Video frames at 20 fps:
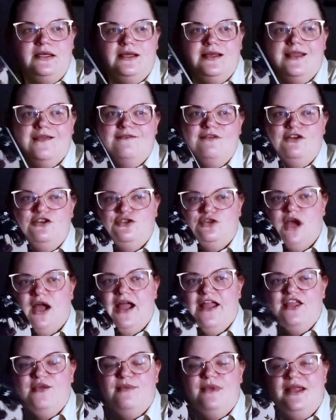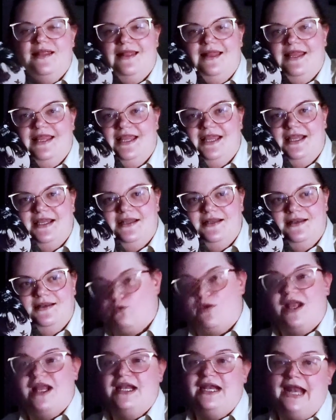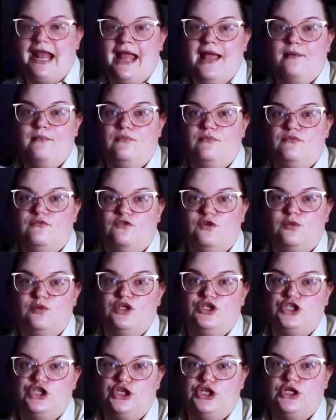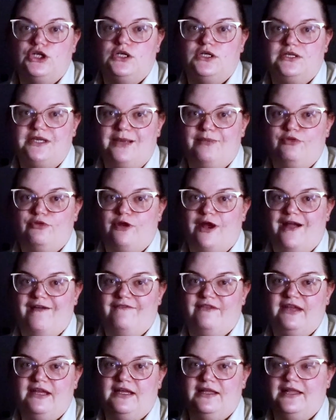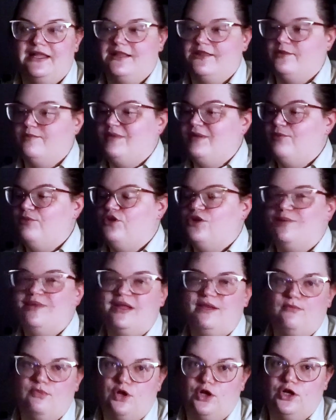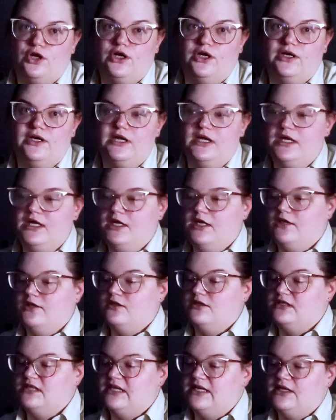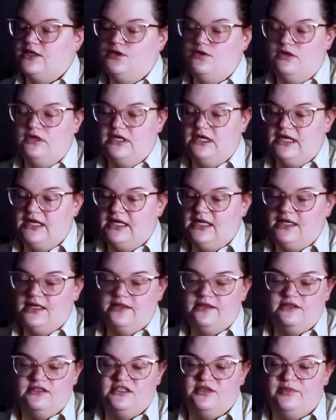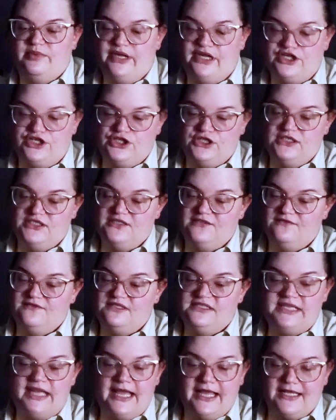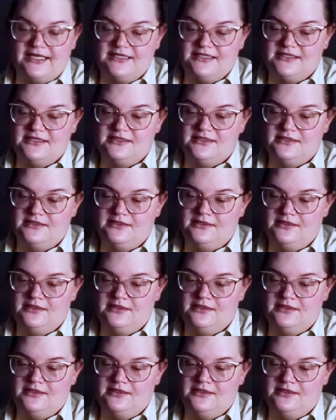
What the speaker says: Give it a try. You might like it. Rated M for mature type of graphic. Like, the people are being murdered. There's like nudity. There's depictions of sex.